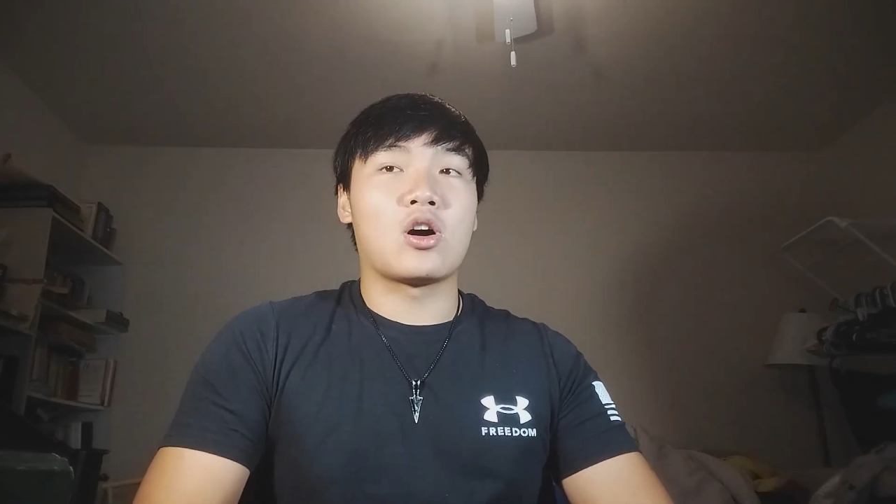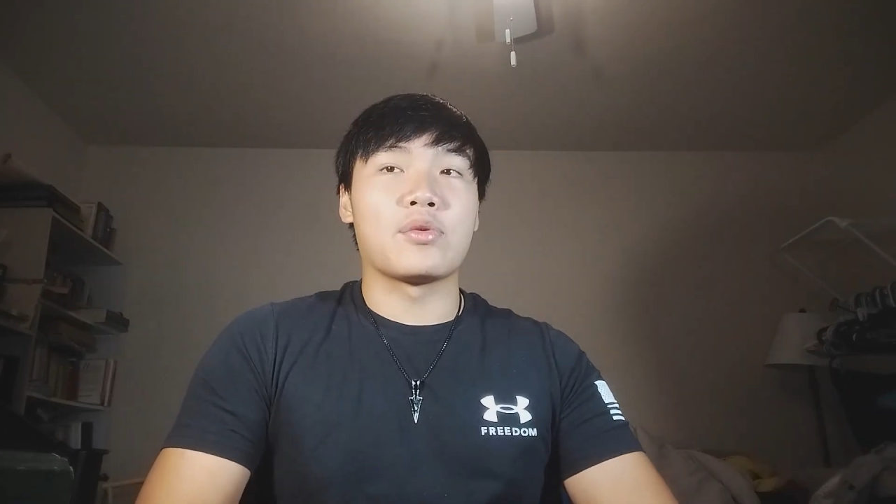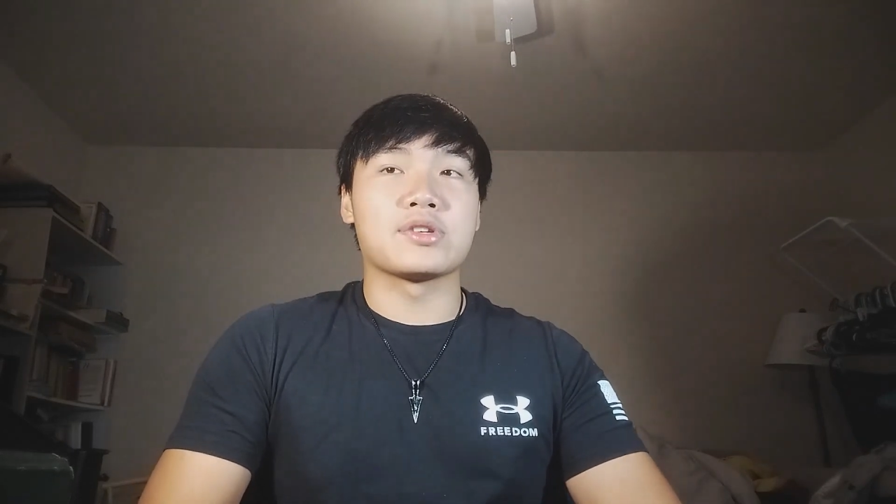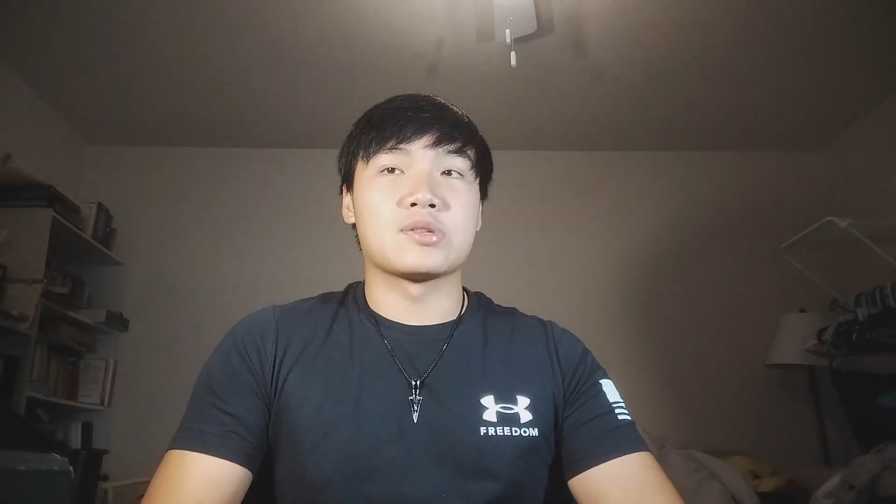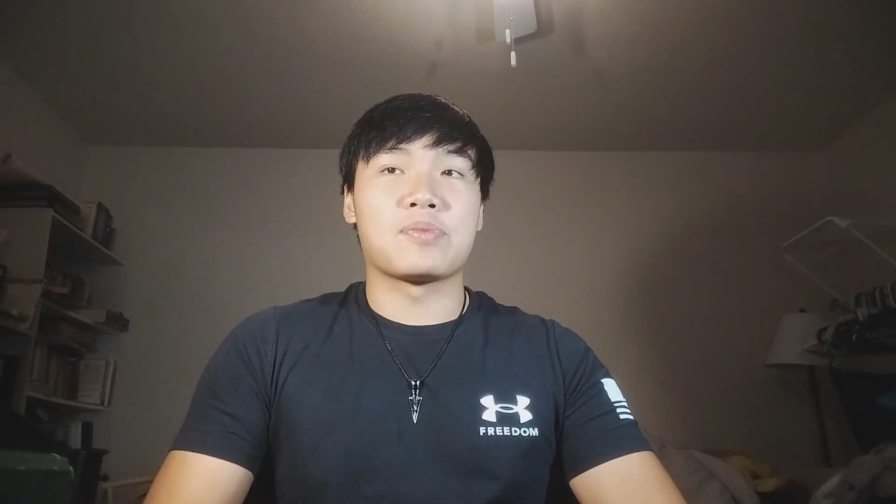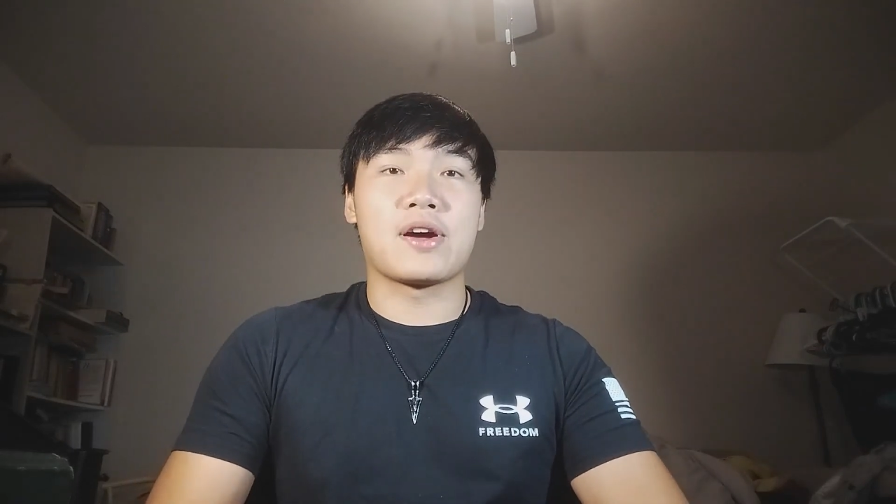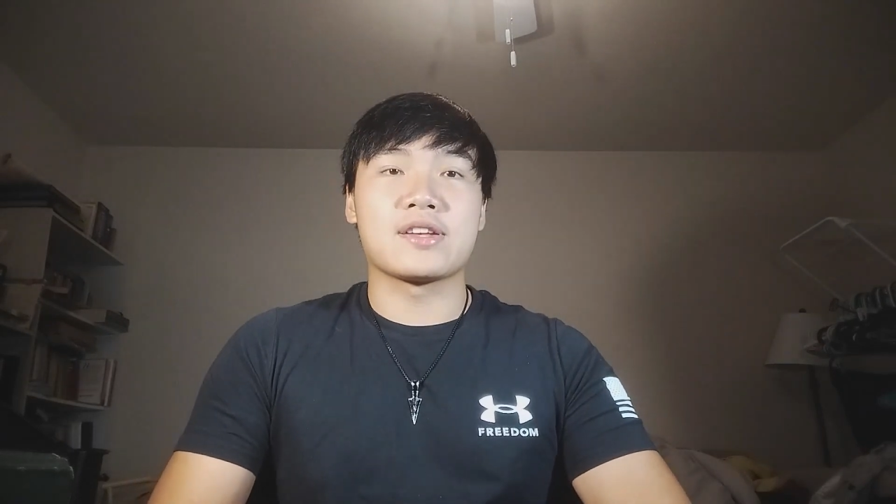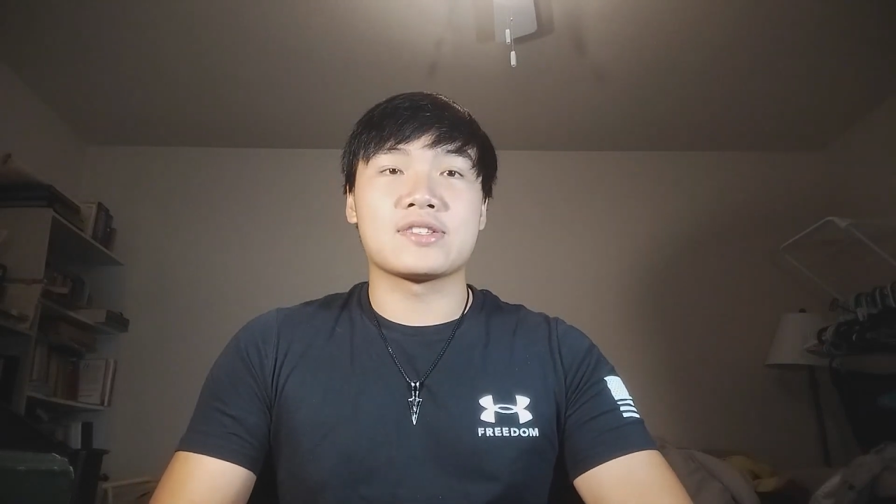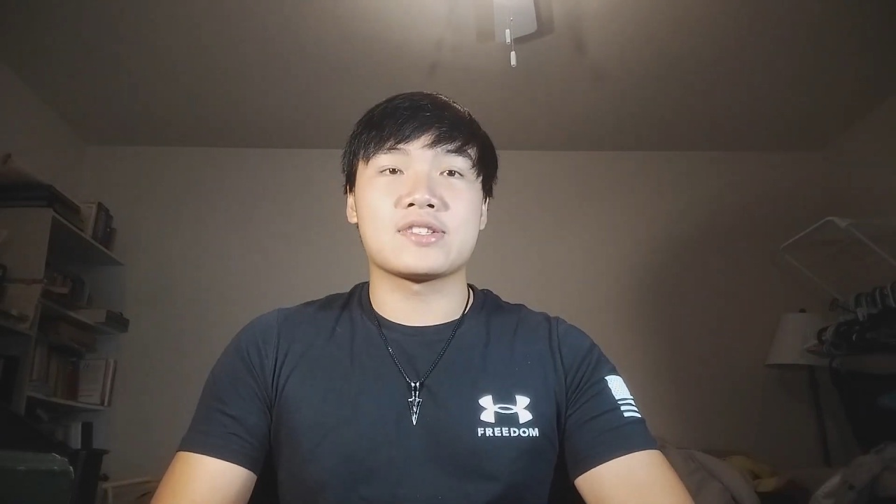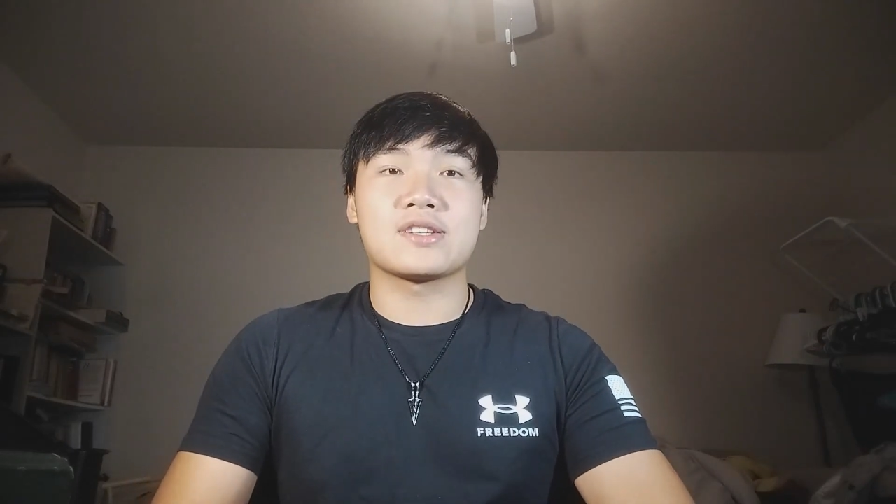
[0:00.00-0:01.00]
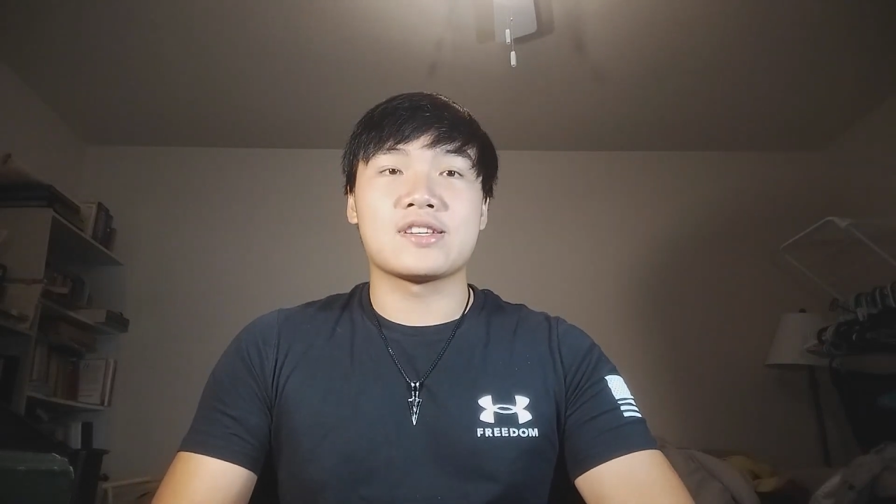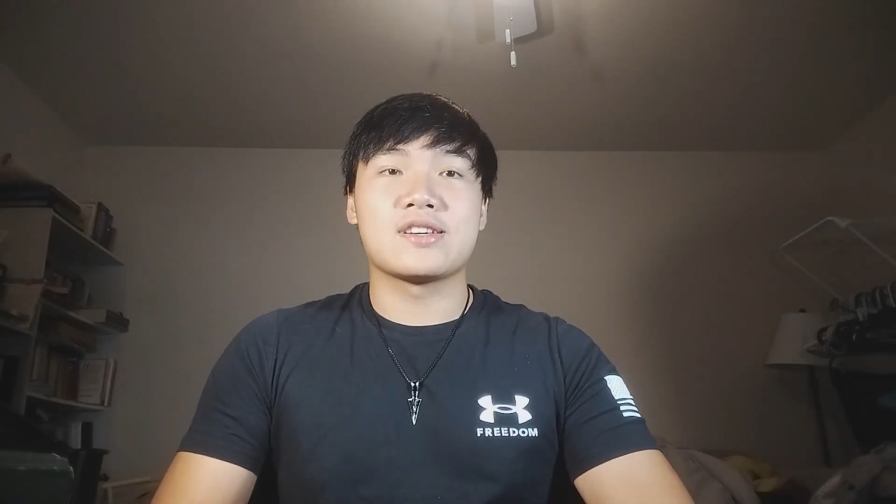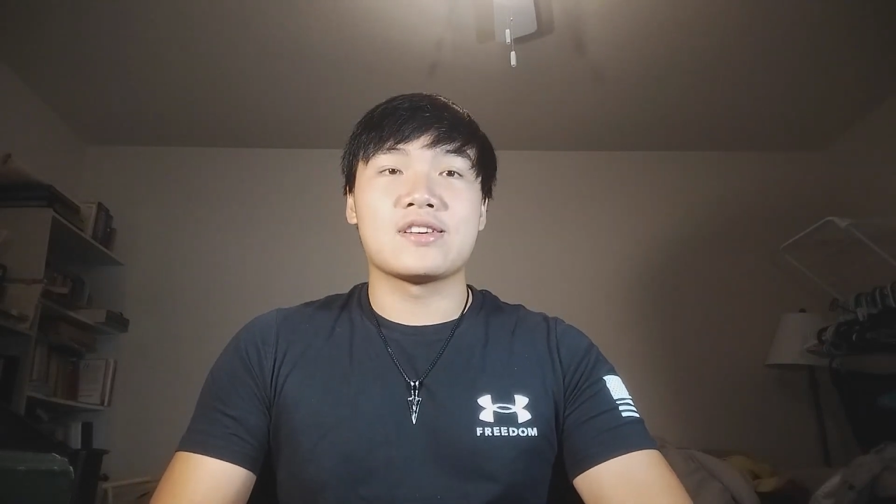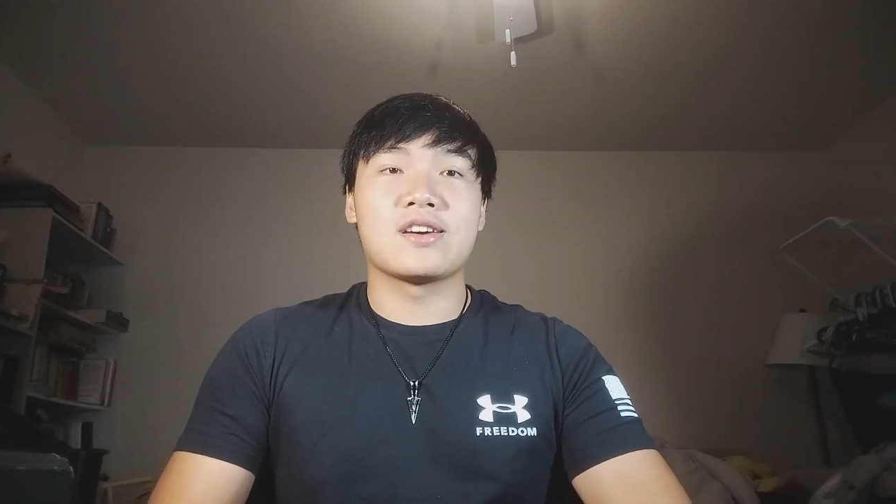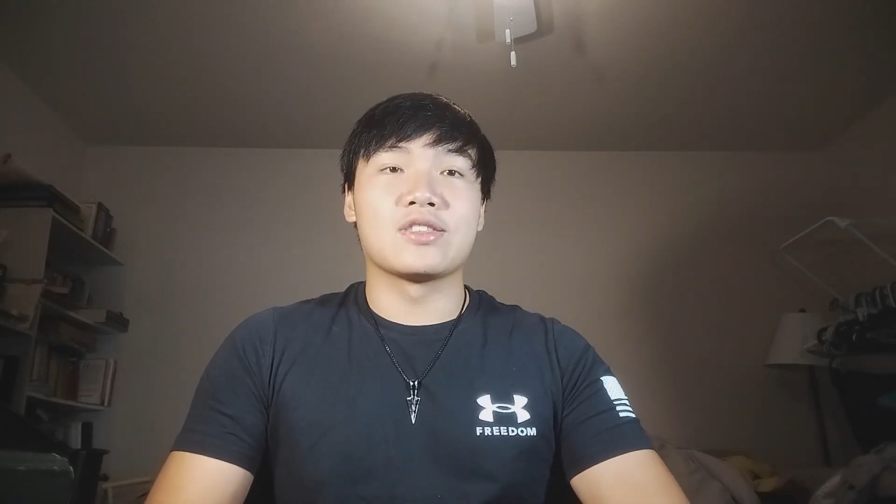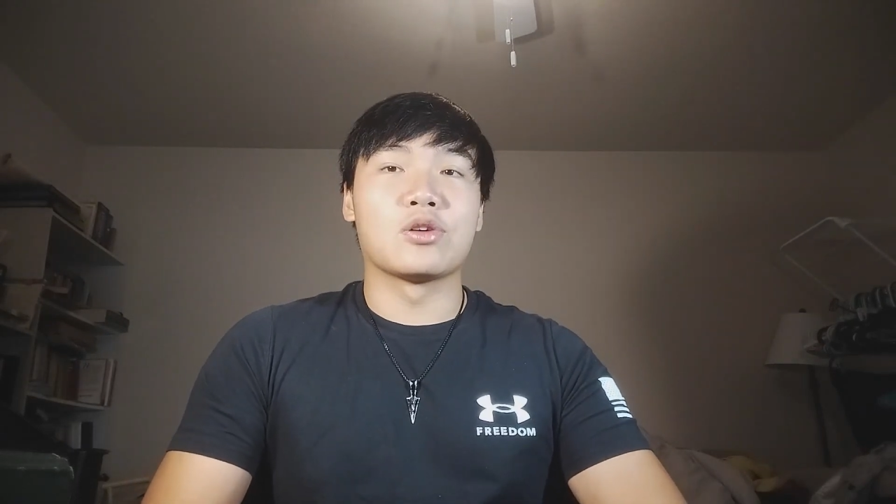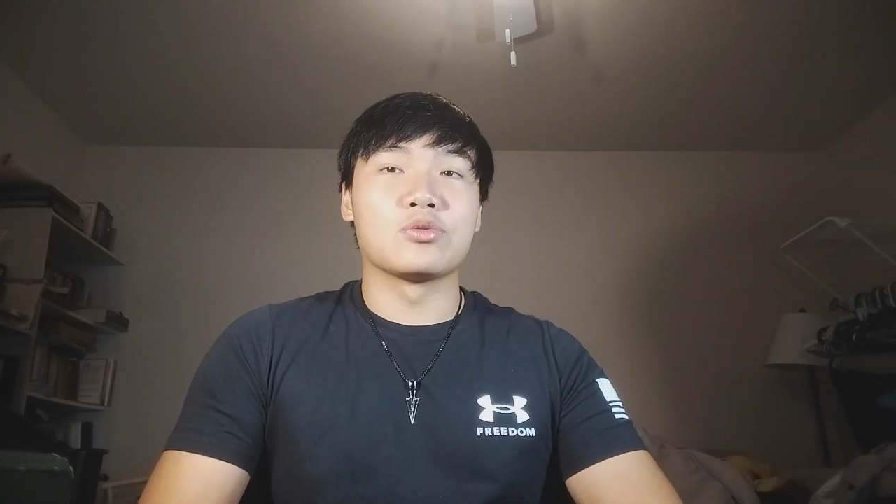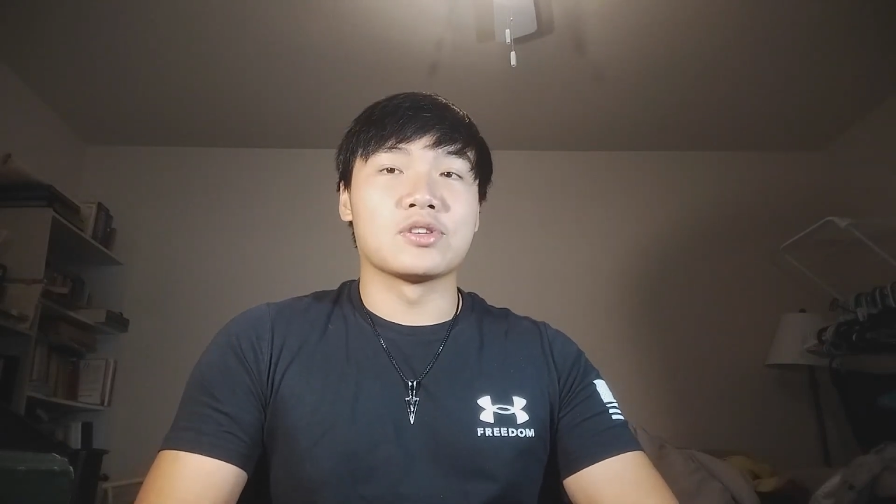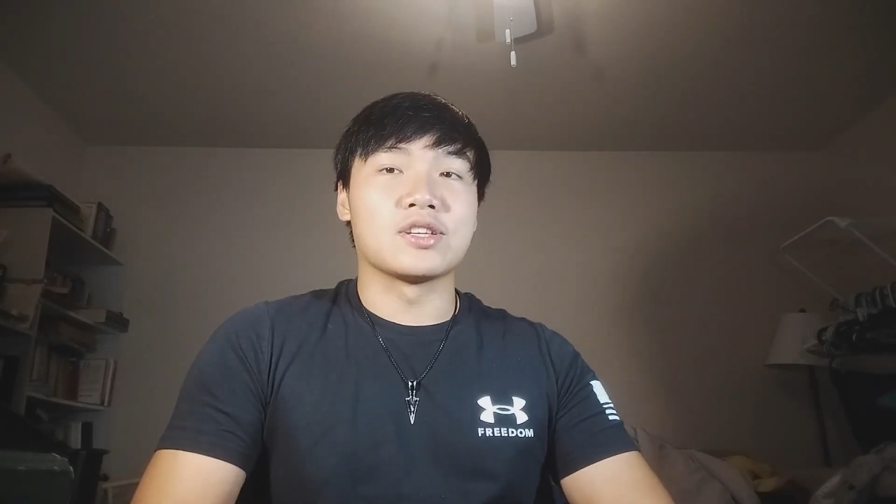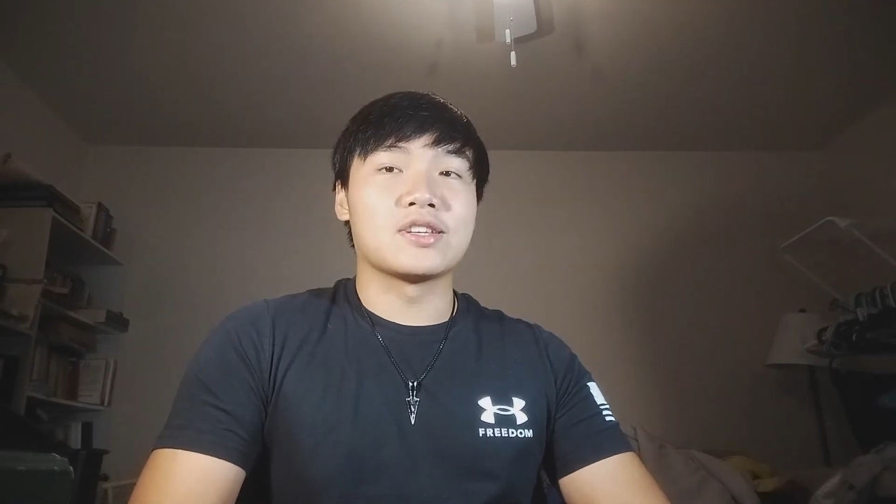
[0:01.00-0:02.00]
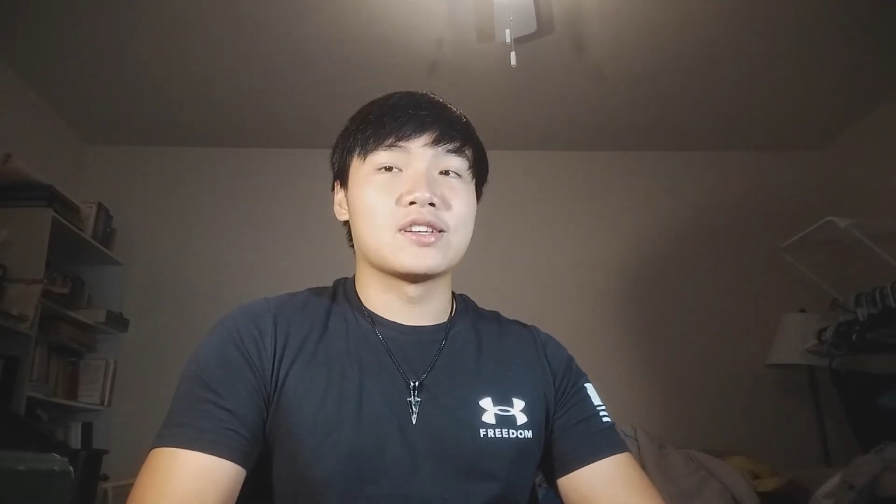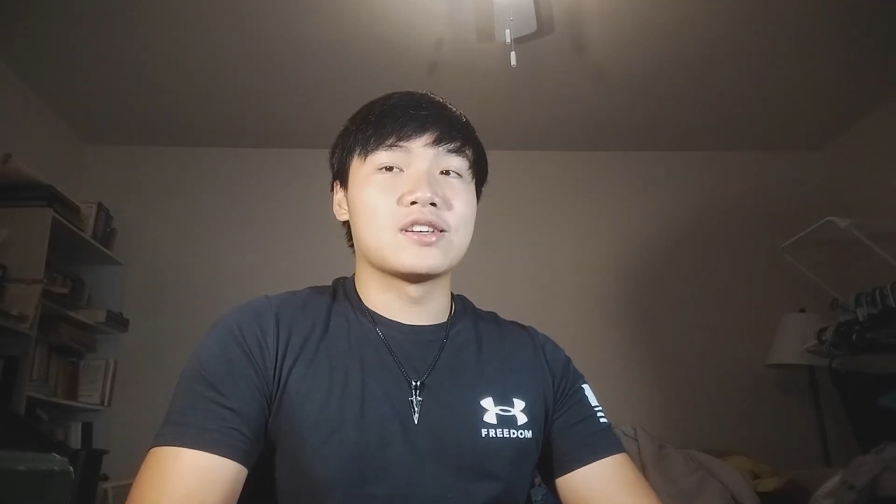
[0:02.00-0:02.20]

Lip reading: always depressed and lonely.